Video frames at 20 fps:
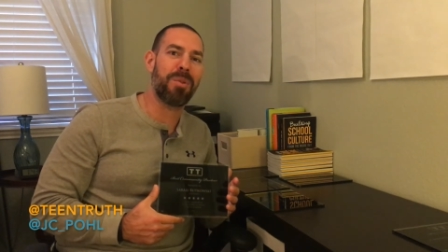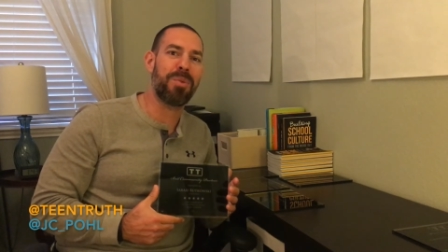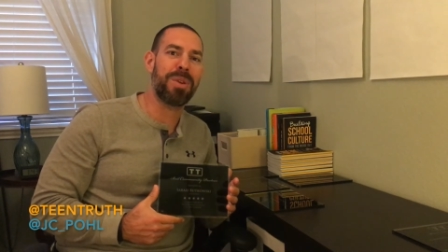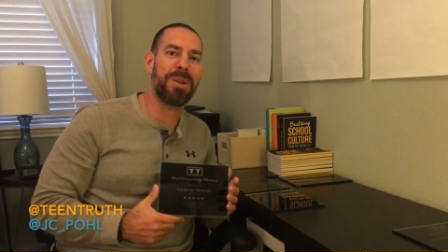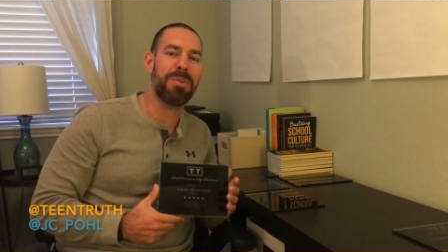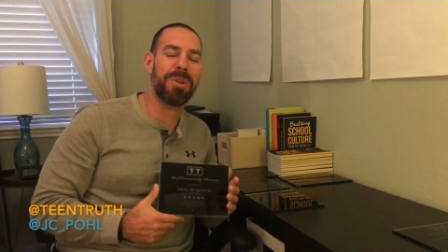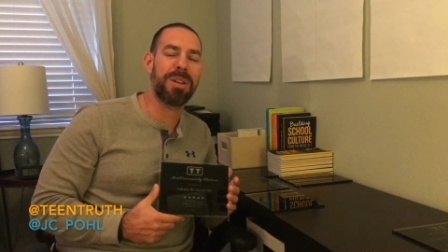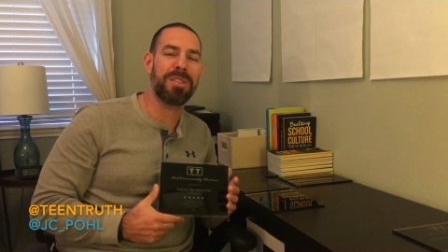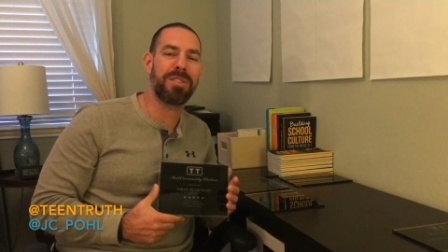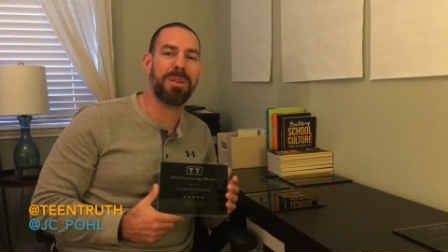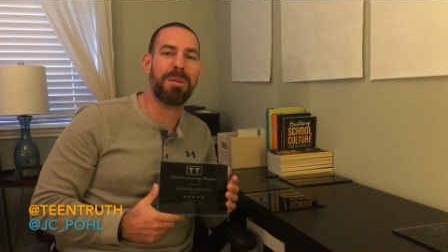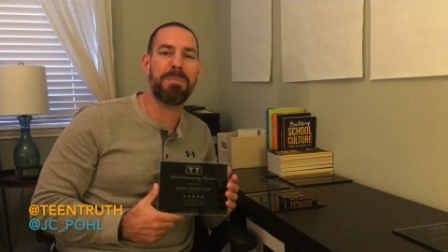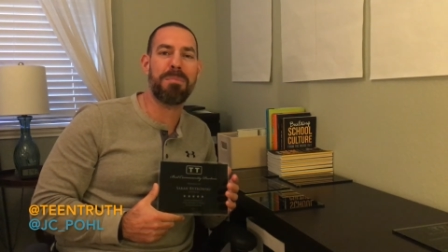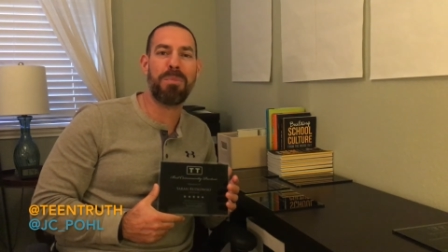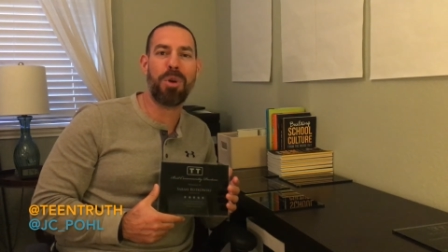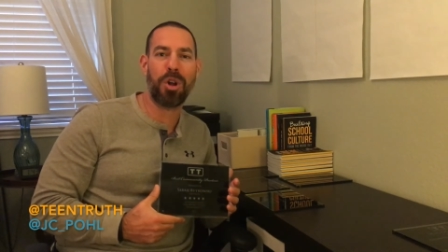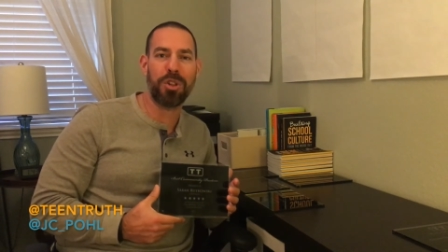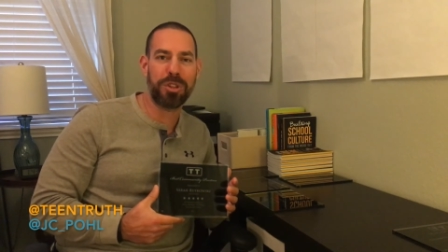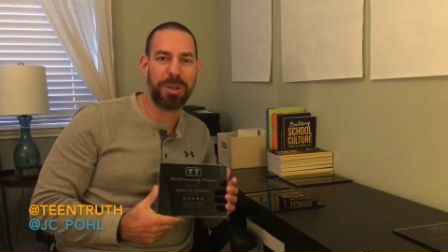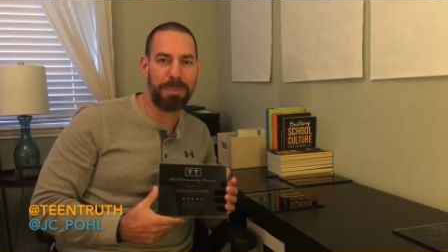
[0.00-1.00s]
We went to
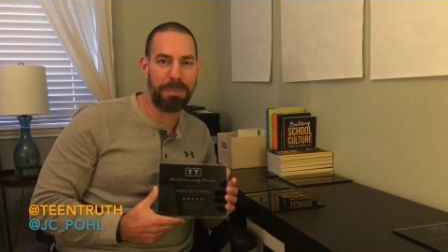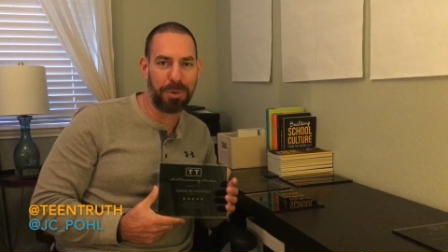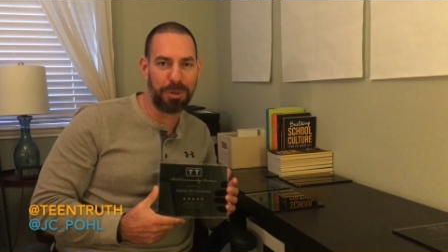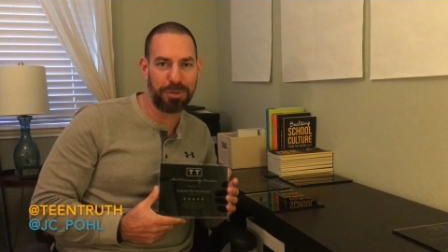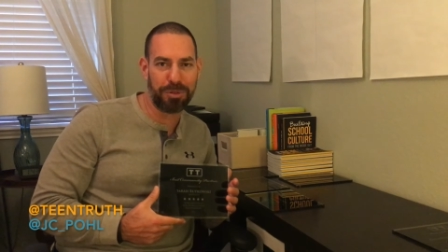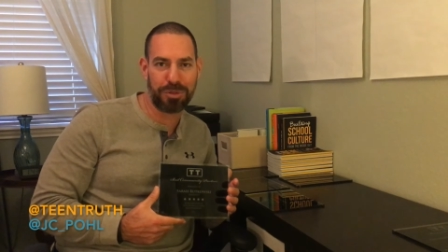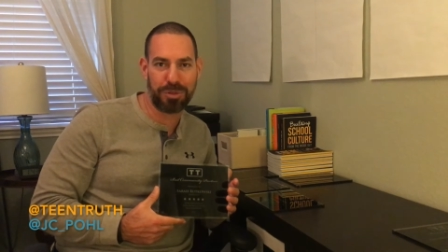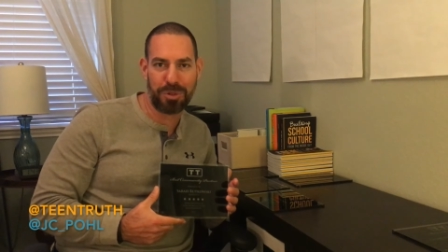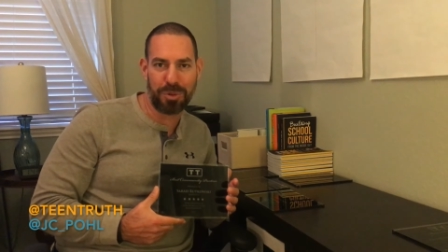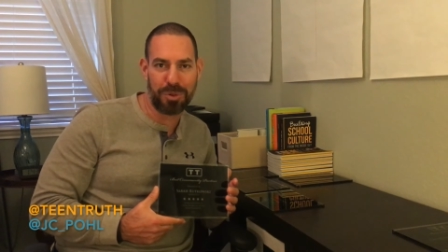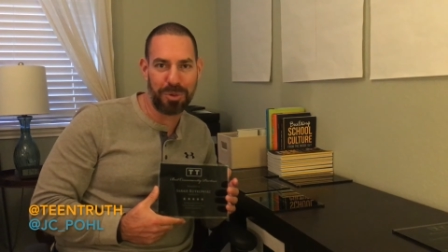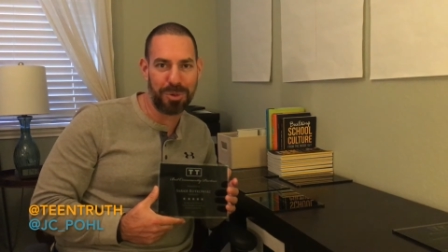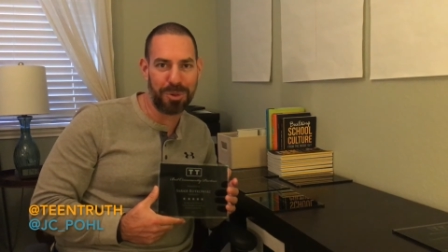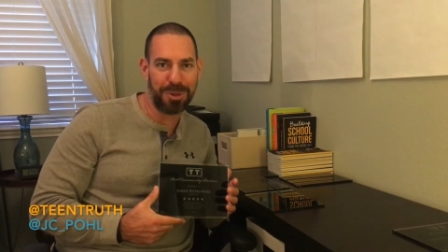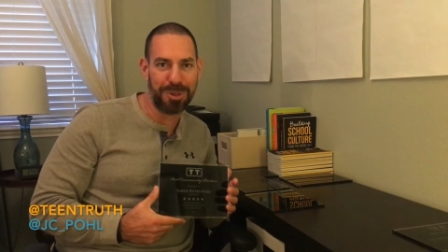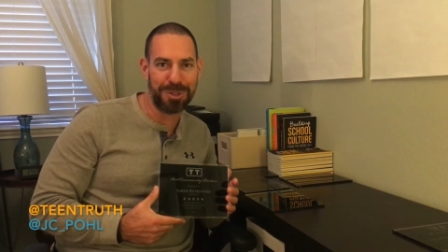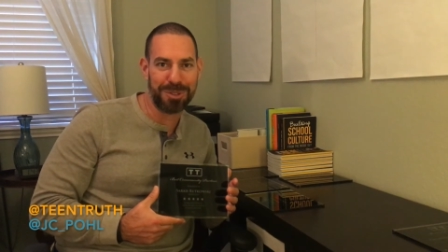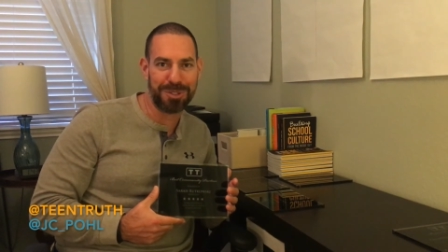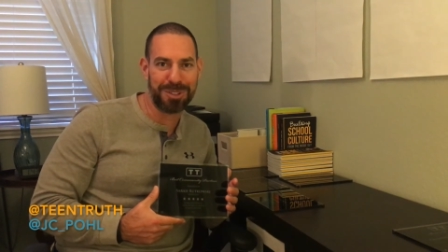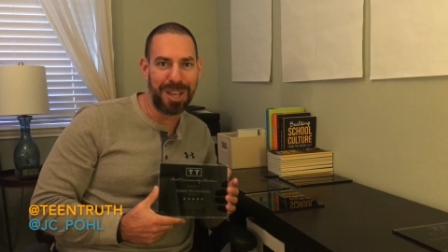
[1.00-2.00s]
multiple
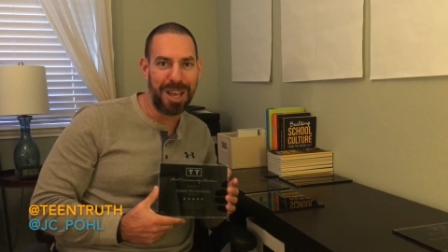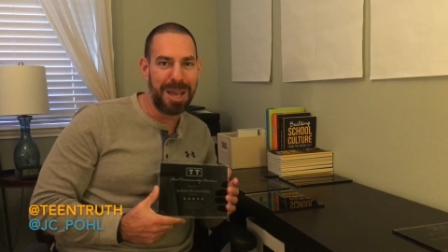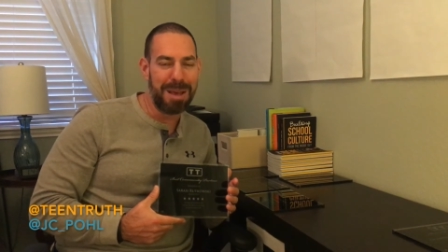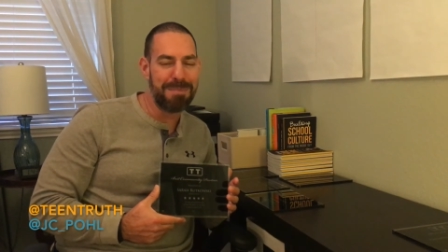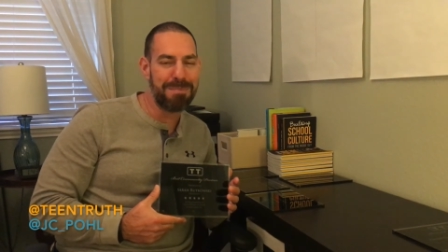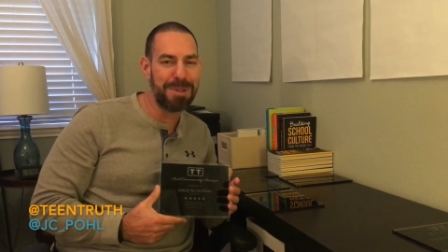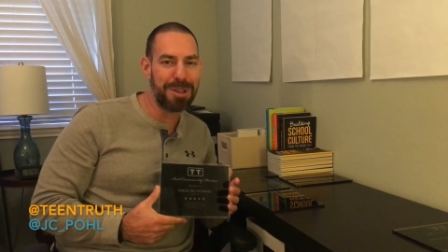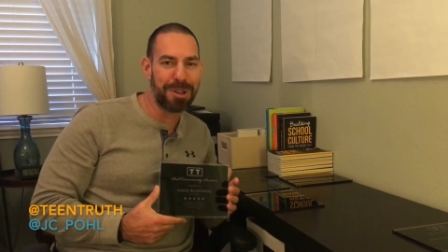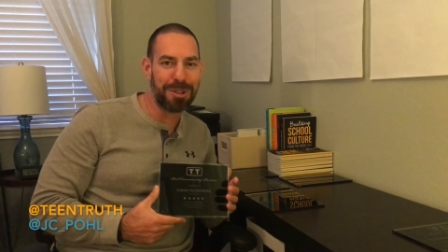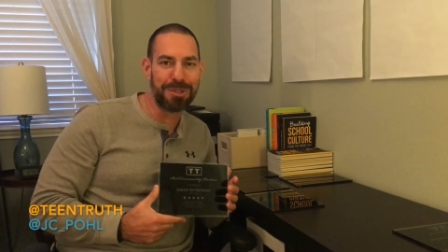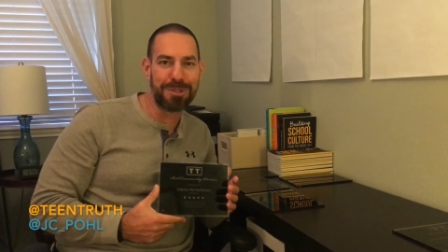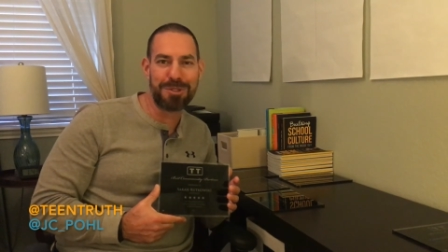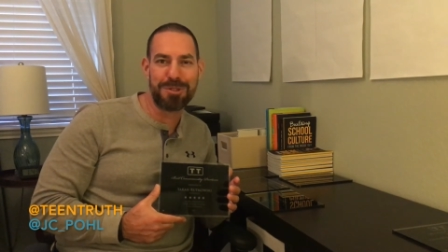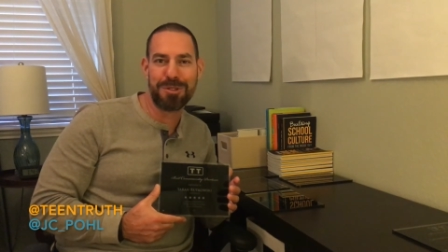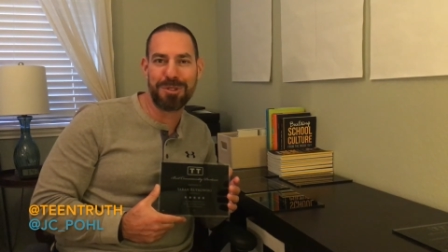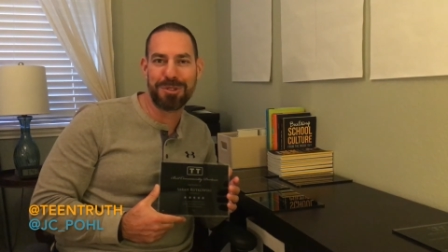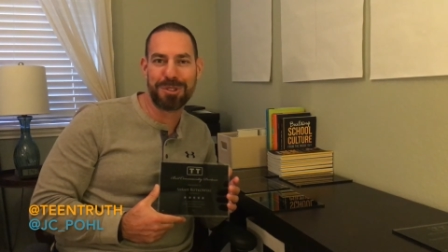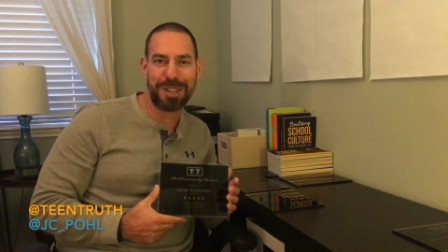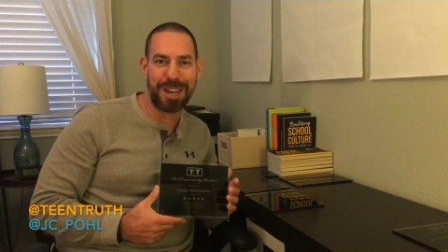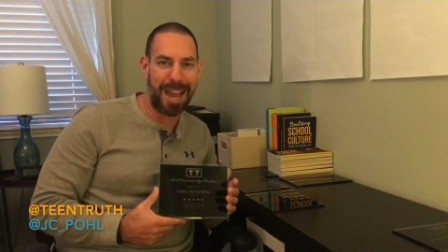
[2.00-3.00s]
schools, middle
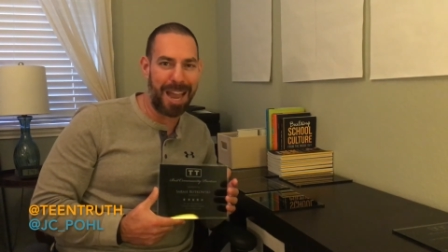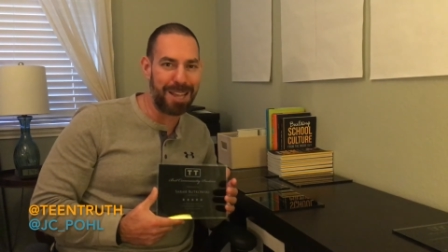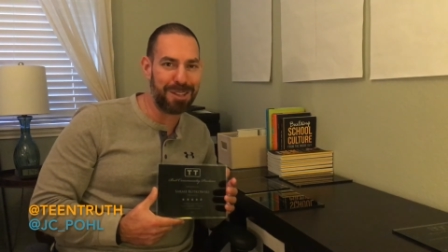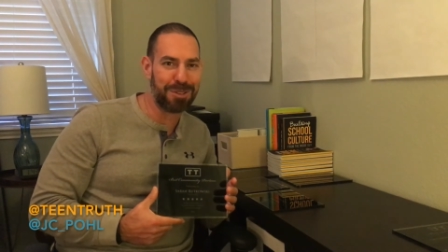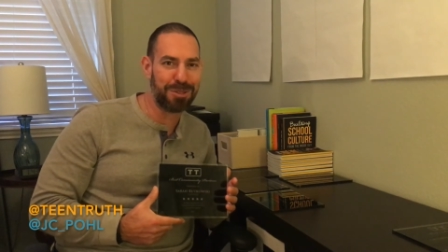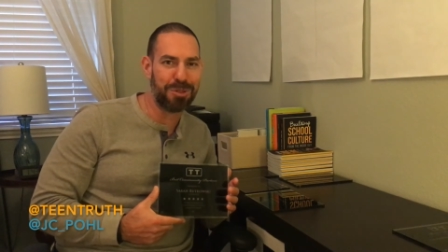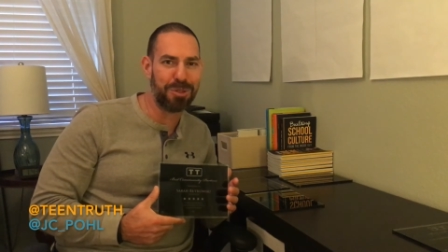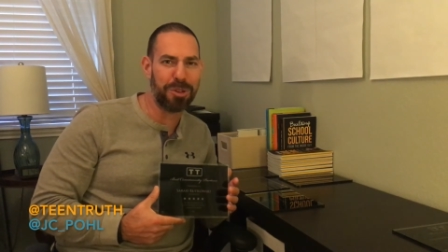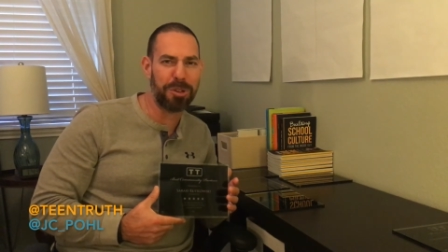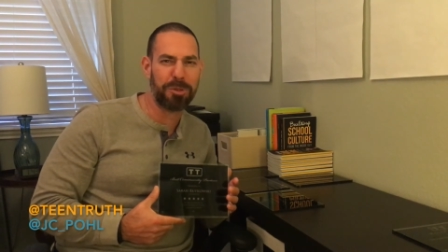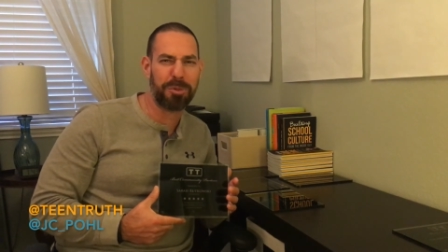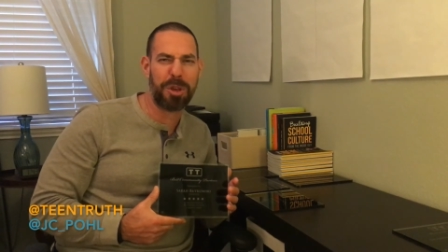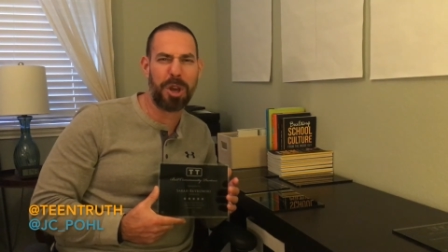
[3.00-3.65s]
schools and high schools.